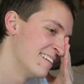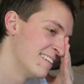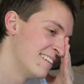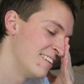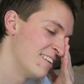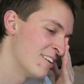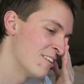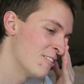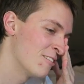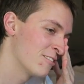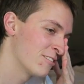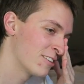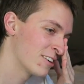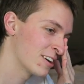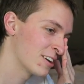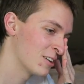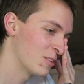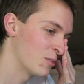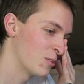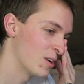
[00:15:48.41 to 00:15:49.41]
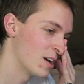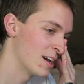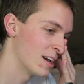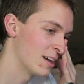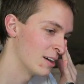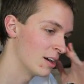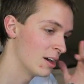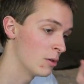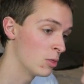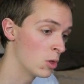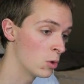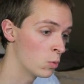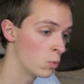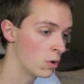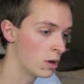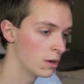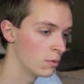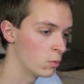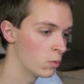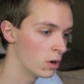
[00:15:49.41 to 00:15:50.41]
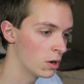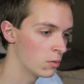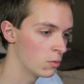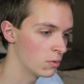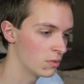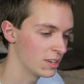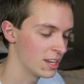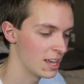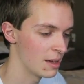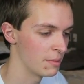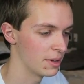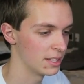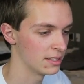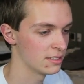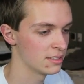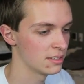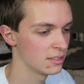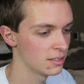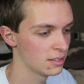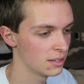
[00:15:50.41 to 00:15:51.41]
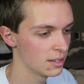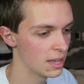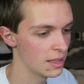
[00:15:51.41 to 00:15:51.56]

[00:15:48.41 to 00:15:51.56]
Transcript: No freaking way. And then one. Damn it.